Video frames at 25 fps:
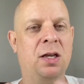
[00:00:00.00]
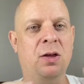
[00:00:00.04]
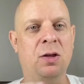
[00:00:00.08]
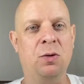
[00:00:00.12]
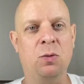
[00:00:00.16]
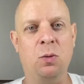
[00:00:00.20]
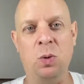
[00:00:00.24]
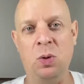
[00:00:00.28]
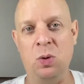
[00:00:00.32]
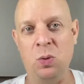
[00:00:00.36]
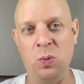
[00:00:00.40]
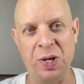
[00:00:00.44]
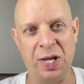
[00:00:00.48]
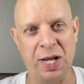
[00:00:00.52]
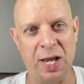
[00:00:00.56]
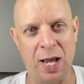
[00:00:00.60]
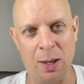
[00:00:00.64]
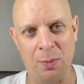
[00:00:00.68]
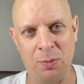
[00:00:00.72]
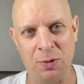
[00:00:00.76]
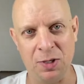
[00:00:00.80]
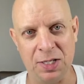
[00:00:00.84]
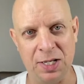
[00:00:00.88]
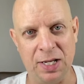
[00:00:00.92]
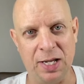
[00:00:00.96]
When we
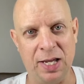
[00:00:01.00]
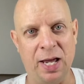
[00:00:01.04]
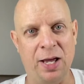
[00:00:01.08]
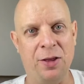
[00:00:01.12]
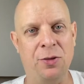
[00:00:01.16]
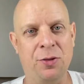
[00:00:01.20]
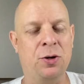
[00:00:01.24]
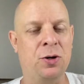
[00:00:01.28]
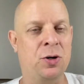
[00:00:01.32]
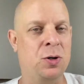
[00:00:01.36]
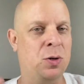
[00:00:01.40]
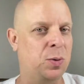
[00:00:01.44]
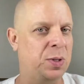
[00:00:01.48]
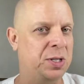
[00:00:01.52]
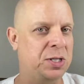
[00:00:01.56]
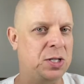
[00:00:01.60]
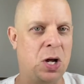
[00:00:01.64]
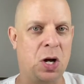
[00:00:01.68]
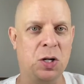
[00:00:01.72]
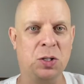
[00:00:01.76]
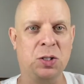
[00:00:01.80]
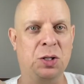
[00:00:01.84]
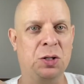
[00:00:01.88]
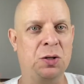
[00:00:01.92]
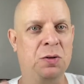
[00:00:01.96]
got together, we
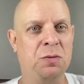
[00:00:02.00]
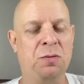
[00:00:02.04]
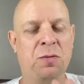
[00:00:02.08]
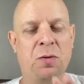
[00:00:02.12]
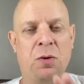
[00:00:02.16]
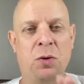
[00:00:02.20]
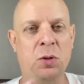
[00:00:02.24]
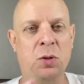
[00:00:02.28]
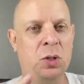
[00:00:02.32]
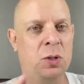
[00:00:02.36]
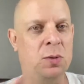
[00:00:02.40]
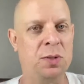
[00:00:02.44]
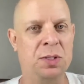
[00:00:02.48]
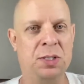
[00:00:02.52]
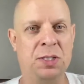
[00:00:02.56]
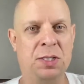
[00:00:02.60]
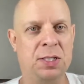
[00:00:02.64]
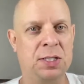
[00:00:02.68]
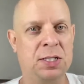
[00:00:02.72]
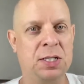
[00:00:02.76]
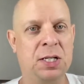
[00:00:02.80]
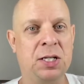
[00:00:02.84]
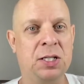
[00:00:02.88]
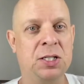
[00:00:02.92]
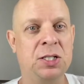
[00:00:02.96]
talked on the phone, there was
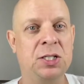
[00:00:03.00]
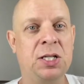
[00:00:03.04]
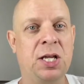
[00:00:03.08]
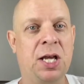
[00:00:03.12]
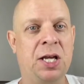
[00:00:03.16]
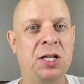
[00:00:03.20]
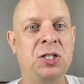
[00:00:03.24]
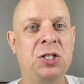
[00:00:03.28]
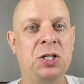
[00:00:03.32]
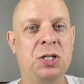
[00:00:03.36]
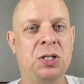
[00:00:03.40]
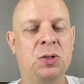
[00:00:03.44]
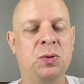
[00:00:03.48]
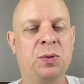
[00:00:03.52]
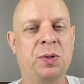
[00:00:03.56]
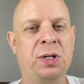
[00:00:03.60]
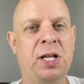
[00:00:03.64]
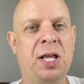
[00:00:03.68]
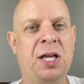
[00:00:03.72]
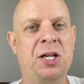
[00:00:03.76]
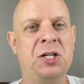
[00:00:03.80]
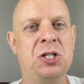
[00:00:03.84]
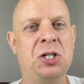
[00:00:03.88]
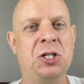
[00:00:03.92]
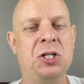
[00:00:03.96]
this contentious
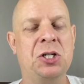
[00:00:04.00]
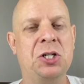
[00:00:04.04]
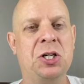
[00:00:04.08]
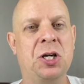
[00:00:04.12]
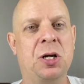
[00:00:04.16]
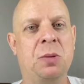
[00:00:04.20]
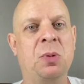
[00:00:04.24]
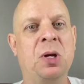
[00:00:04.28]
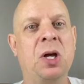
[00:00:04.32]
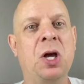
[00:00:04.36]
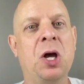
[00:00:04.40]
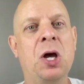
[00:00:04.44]
relationship.